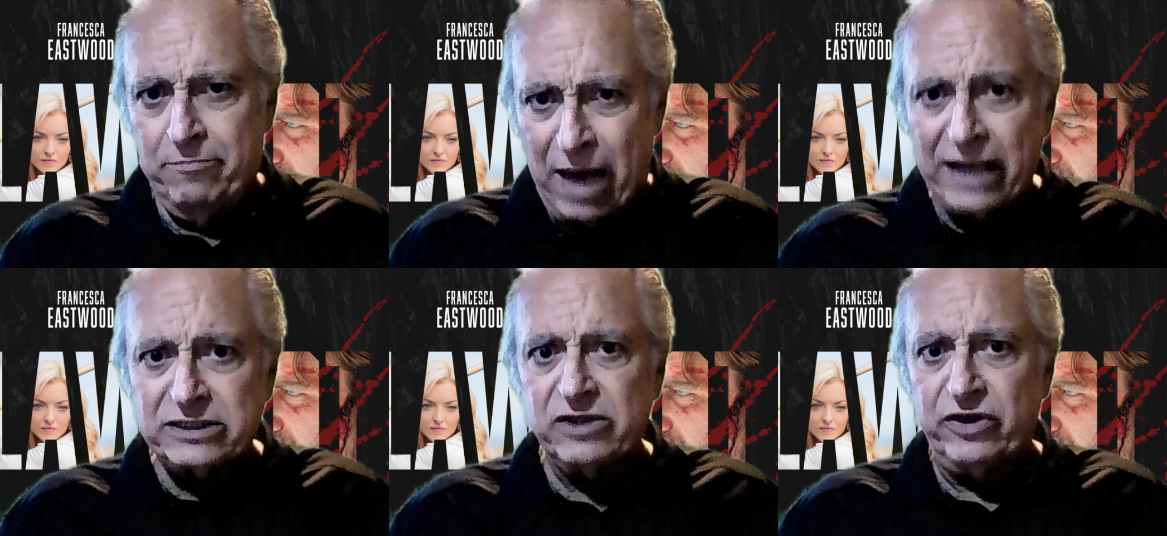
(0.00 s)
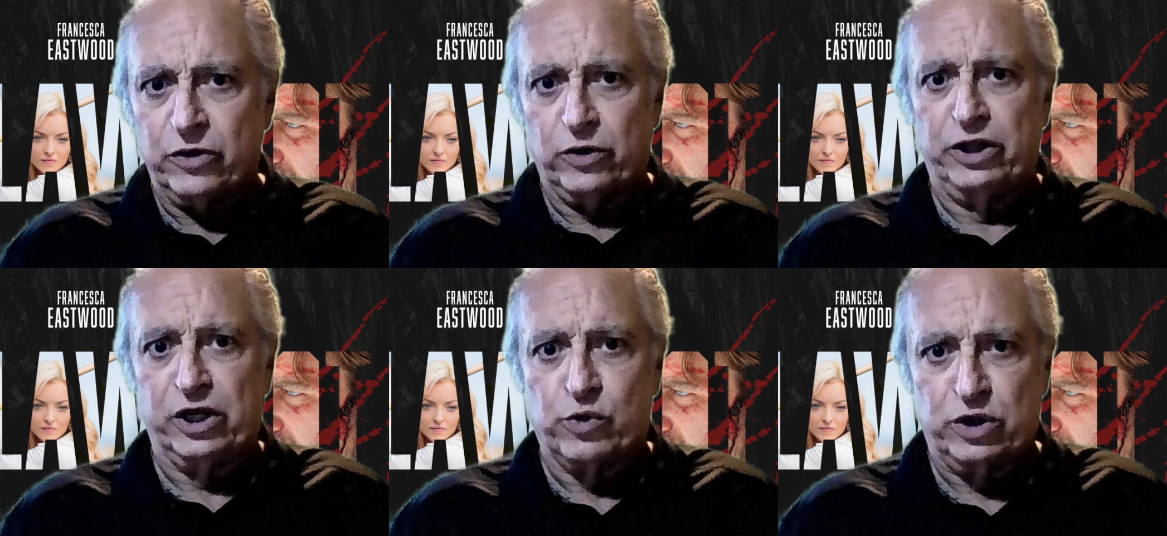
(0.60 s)
Speaker 1: back to the
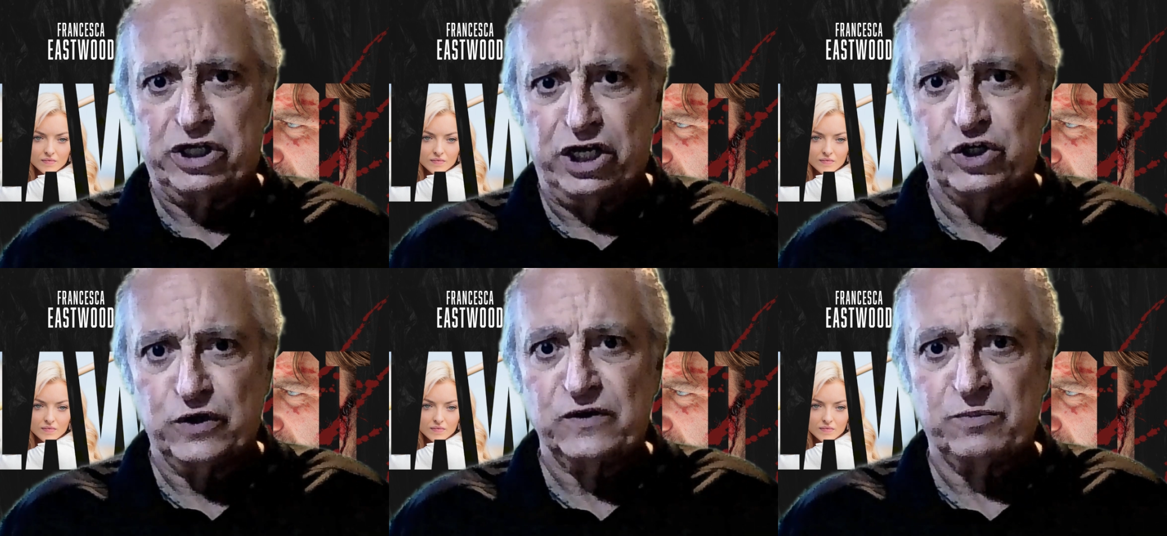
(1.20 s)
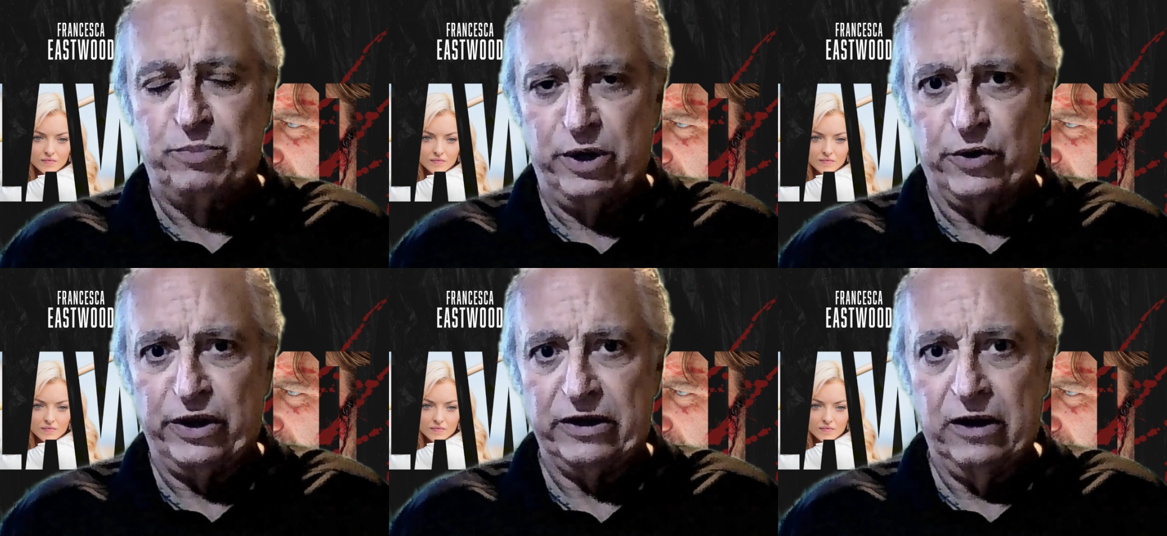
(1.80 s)
early Cretaceous
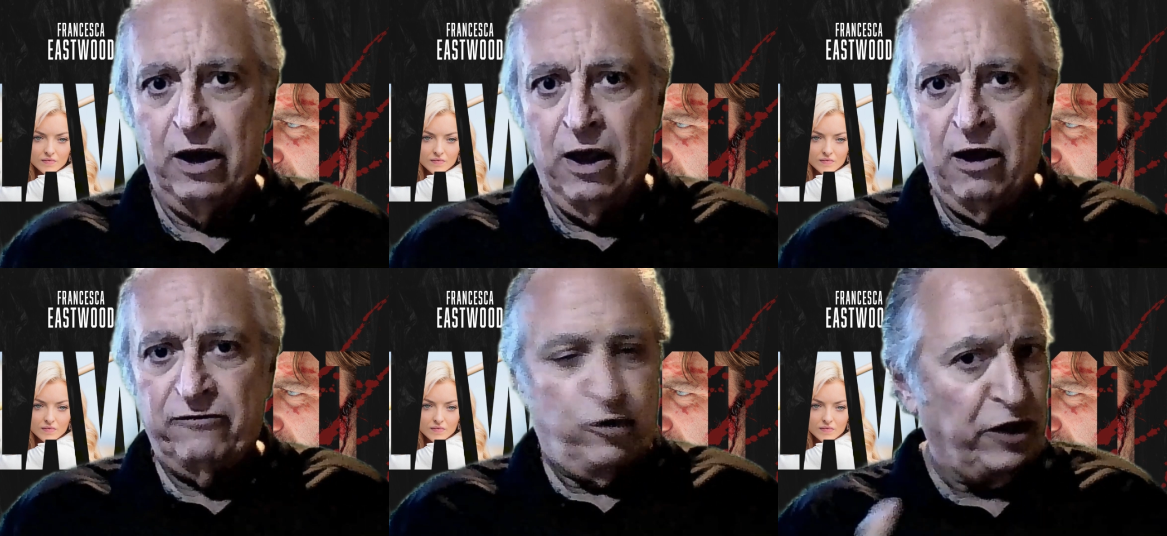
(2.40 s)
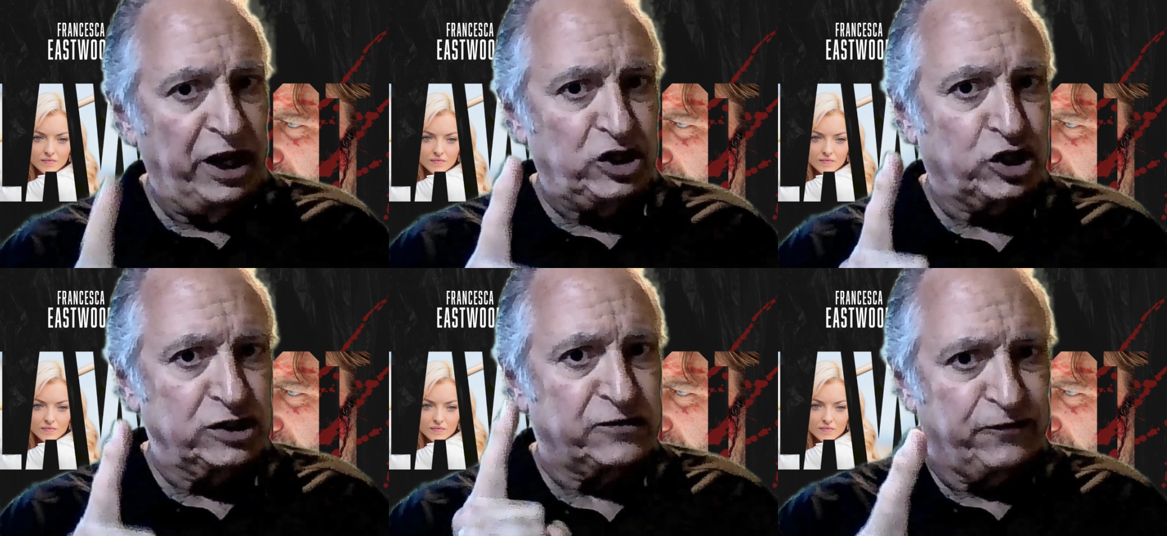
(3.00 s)
period for the
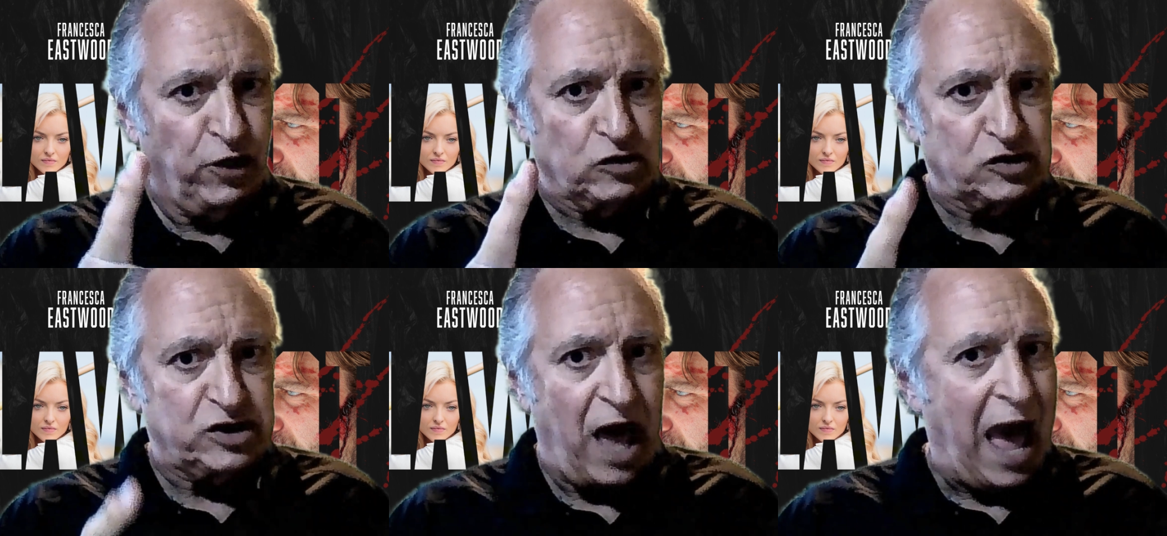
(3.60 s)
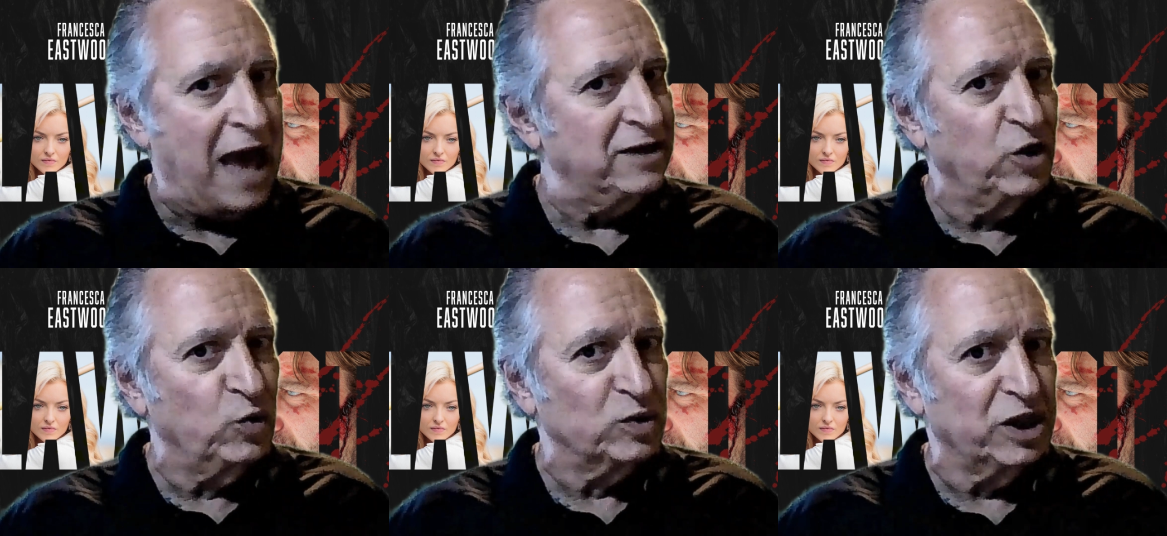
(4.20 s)
nation's first
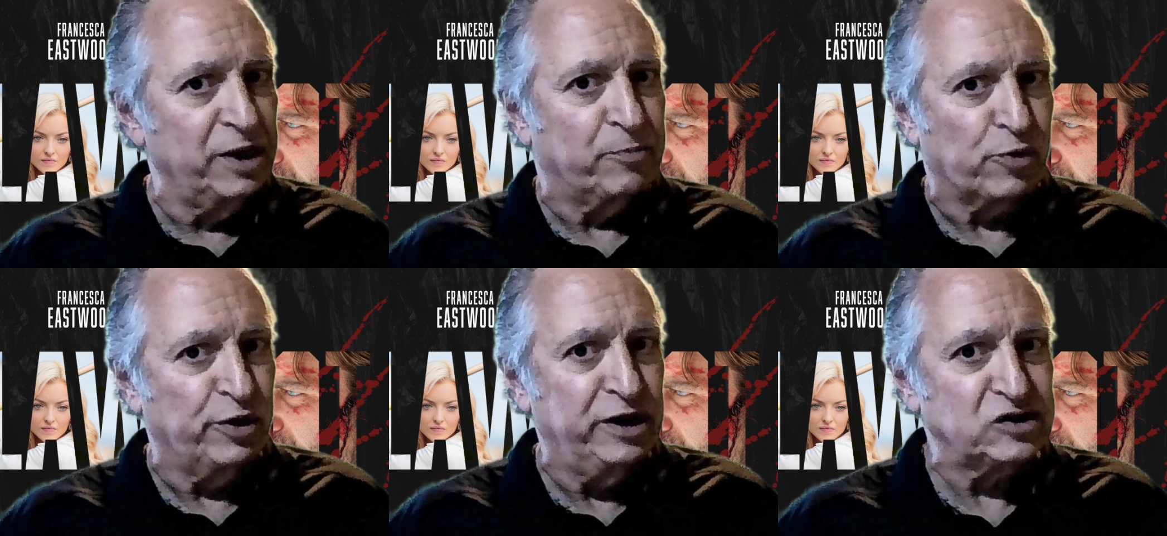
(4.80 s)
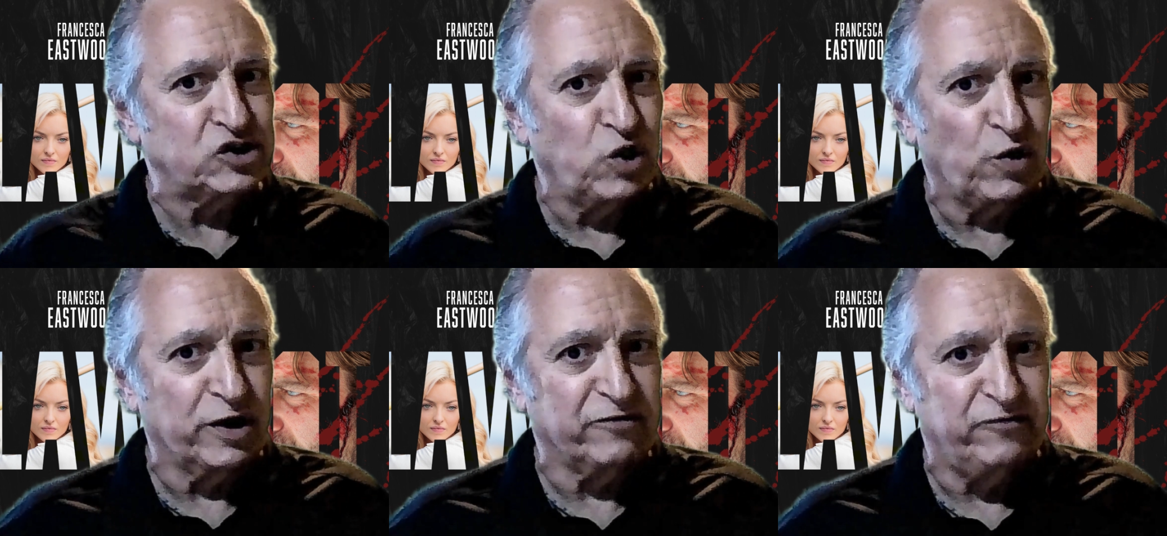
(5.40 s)
and only
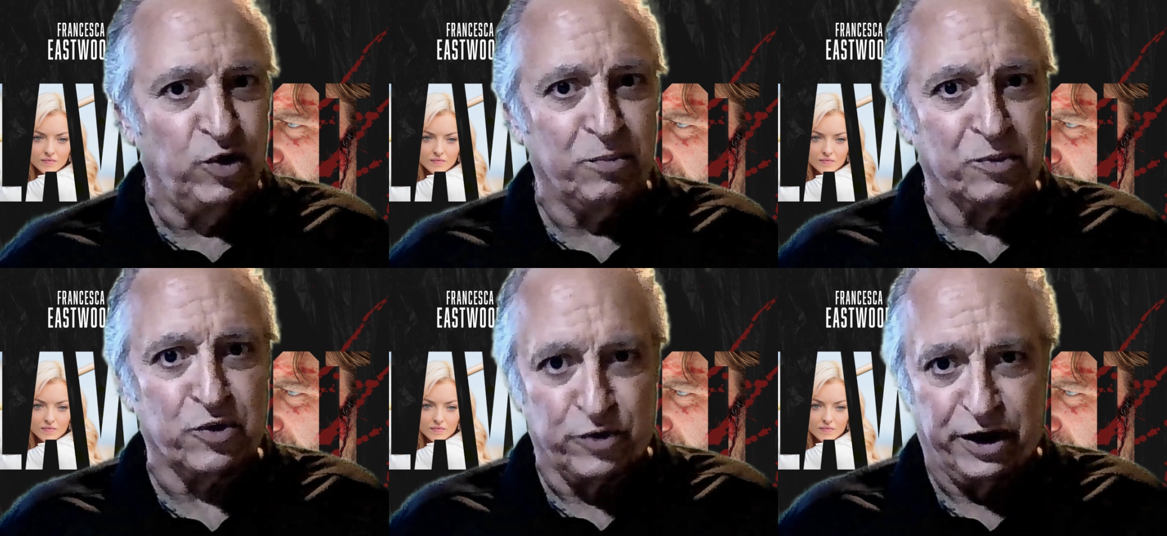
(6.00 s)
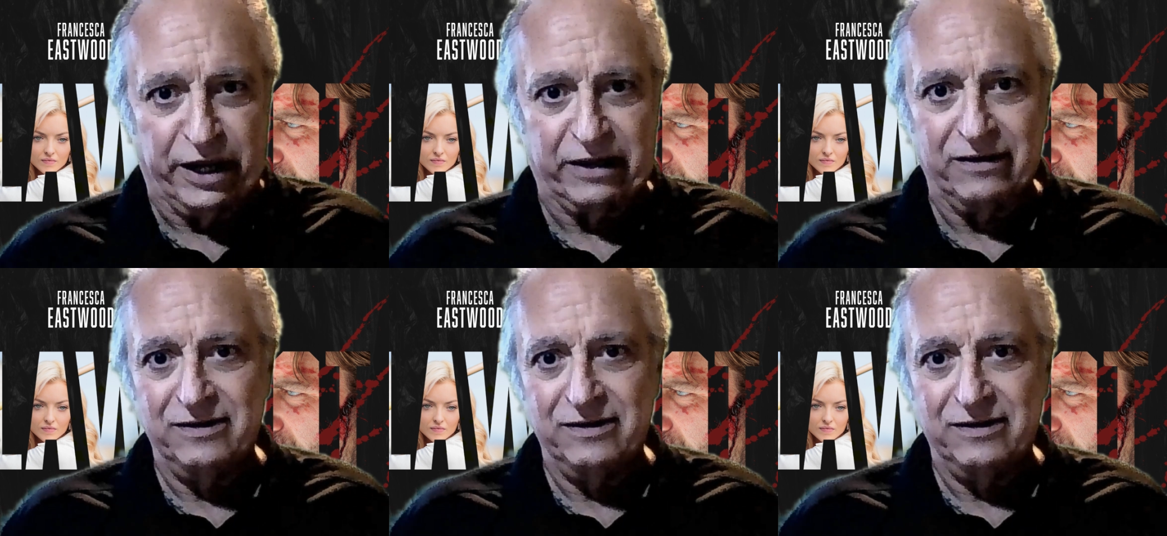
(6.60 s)
prehistoric film critic,